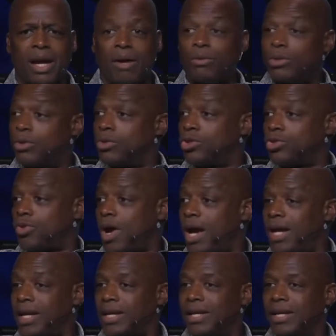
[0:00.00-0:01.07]
I was on
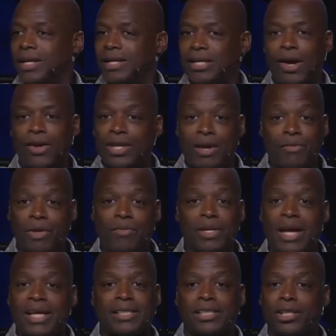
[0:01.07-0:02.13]
strike. Y'all never
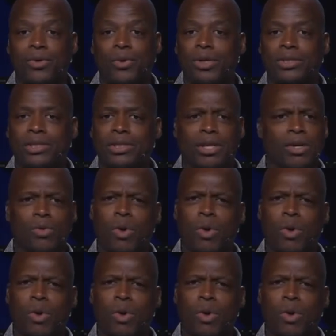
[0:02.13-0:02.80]
even asked the question.